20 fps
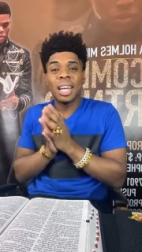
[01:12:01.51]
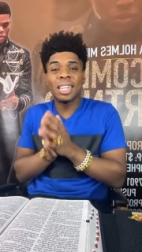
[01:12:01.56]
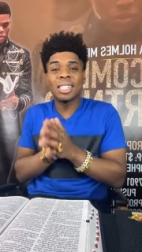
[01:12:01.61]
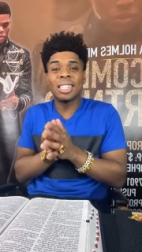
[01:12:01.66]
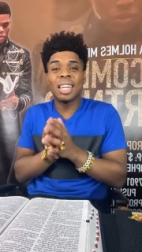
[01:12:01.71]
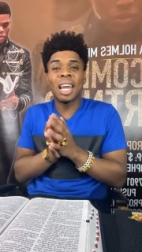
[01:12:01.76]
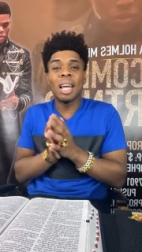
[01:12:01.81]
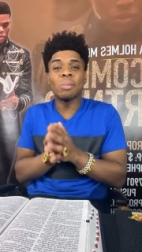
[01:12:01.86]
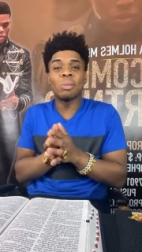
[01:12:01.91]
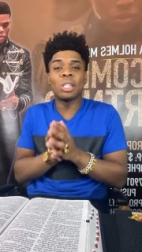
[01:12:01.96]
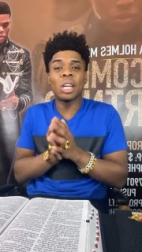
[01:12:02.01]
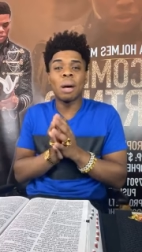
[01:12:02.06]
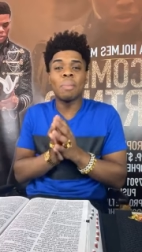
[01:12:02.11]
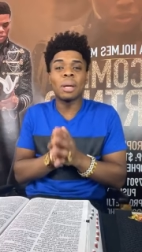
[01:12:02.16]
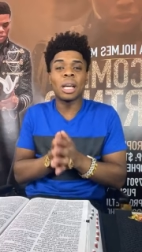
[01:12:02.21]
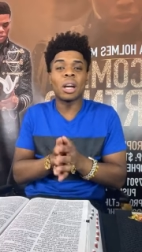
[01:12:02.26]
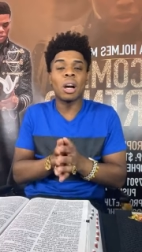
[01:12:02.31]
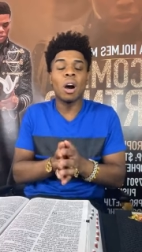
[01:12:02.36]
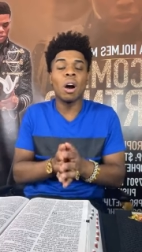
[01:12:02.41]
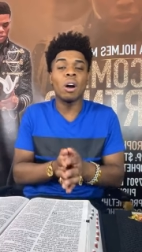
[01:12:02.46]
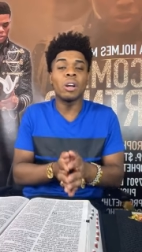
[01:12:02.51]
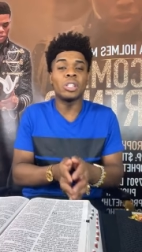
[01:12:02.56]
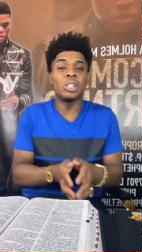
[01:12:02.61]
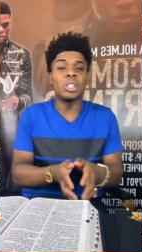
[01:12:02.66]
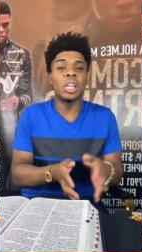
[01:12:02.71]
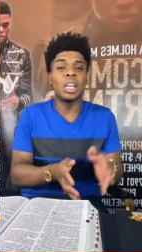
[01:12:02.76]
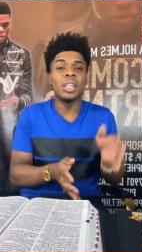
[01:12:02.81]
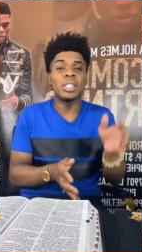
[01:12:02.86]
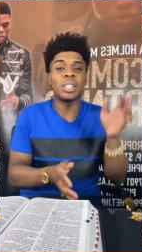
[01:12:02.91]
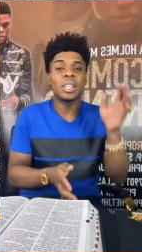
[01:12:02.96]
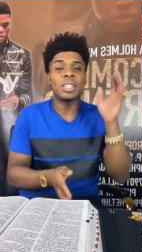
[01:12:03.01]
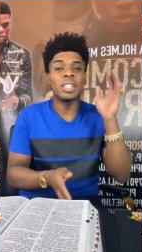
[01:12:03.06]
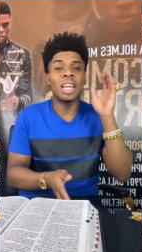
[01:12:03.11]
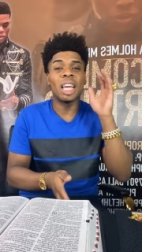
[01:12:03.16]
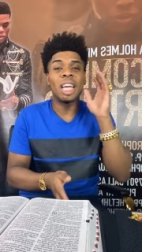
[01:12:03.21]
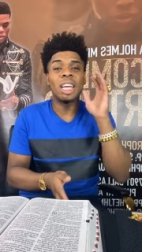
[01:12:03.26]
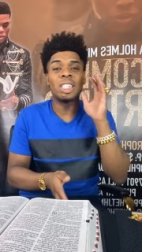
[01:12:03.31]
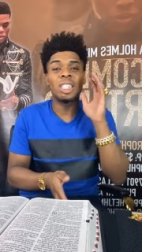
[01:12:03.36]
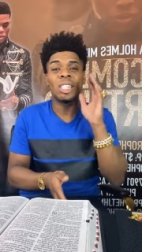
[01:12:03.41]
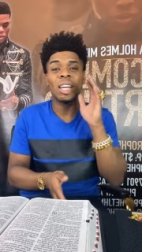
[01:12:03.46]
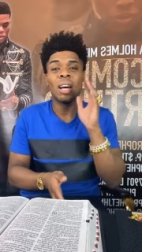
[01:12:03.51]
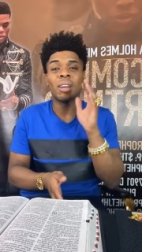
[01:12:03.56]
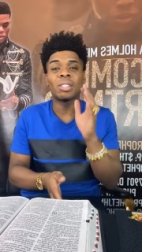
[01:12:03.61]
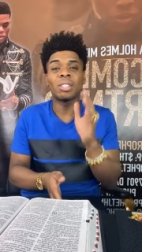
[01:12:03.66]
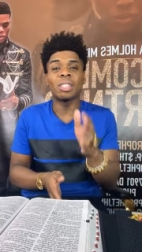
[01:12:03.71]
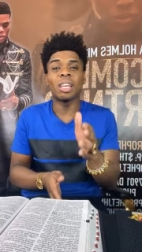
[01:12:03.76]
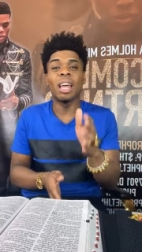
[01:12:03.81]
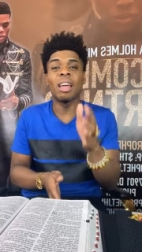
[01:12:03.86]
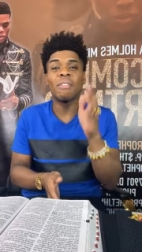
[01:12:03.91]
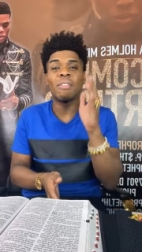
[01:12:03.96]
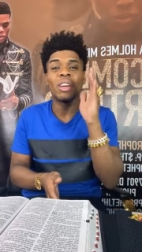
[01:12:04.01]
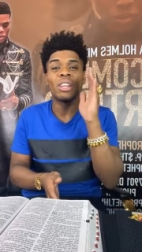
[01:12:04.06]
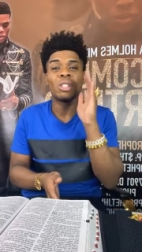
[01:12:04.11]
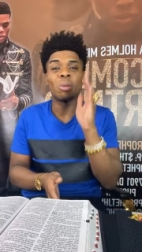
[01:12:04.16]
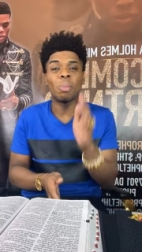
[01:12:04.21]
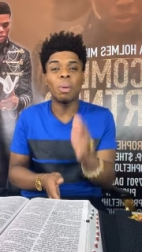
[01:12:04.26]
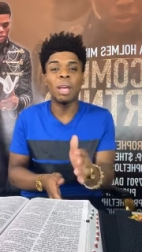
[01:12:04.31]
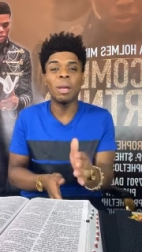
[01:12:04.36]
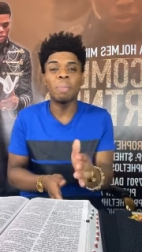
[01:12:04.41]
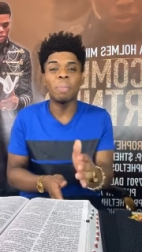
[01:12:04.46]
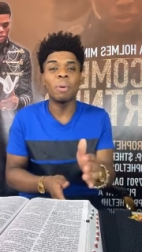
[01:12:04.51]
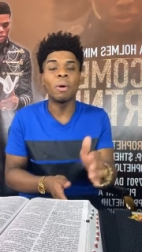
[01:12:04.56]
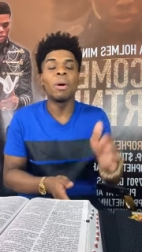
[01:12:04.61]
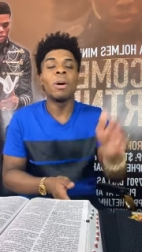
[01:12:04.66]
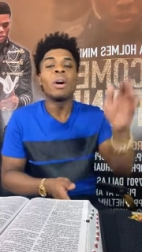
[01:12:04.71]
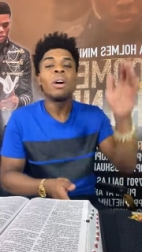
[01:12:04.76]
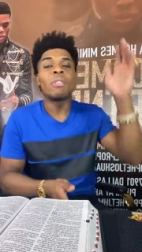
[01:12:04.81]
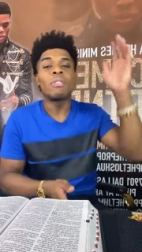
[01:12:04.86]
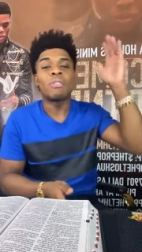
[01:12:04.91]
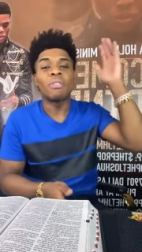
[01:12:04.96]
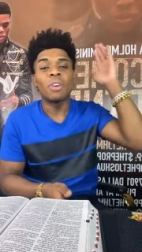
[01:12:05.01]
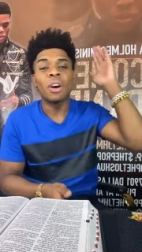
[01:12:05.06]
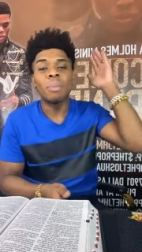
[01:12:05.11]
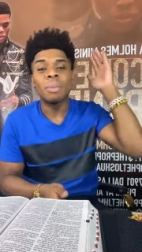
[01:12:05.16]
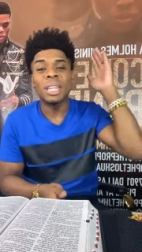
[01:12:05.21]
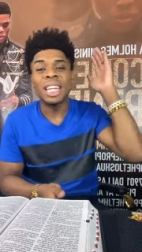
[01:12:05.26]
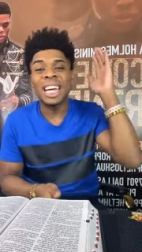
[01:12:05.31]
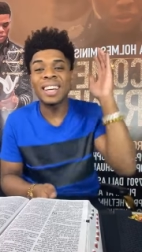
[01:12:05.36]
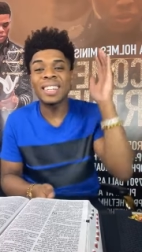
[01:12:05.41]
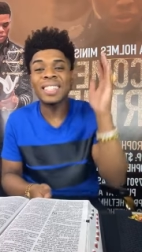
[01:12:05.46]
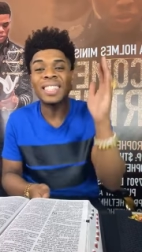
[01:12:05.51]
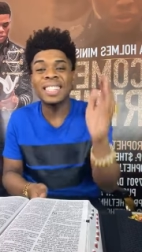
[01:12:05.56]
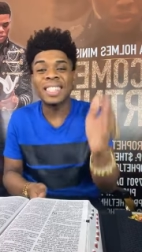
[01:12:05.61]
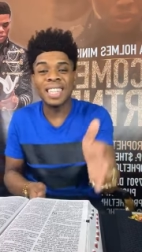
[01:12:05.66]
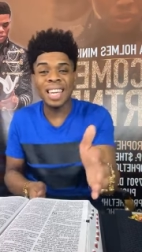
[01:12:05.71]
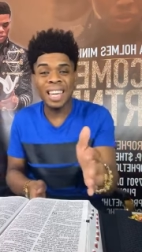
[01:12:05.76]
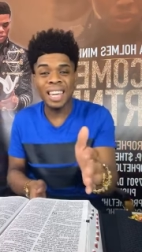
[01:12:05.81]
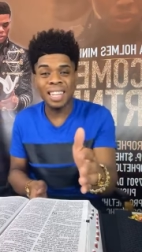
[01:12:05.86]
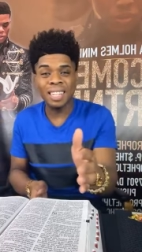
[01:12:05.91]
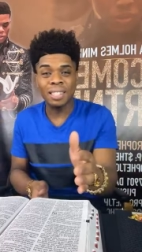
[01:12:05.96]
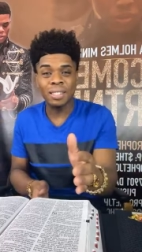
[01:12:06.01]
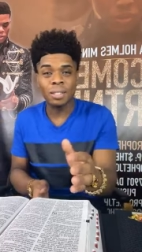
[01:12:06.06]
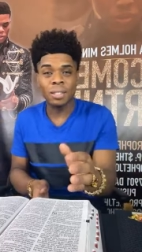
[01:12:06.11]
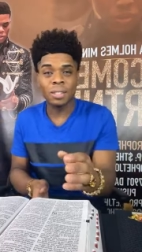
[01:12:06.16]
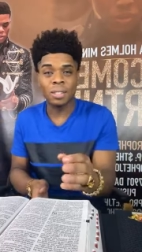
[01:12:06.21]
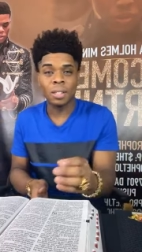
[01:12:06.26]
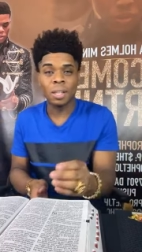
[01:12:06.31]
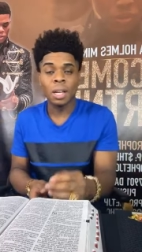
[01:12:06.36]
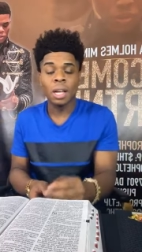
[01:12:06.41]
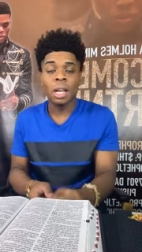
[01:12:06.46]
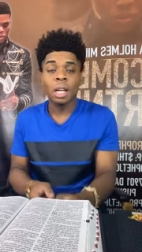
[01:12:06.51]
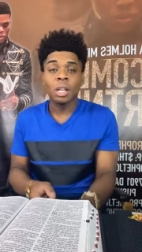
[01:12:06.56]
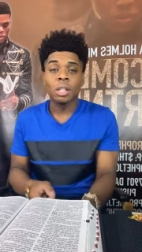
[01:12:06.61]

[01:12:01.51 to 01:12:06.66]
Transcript: his name shall be called Jesus and he shall save his people from their sins.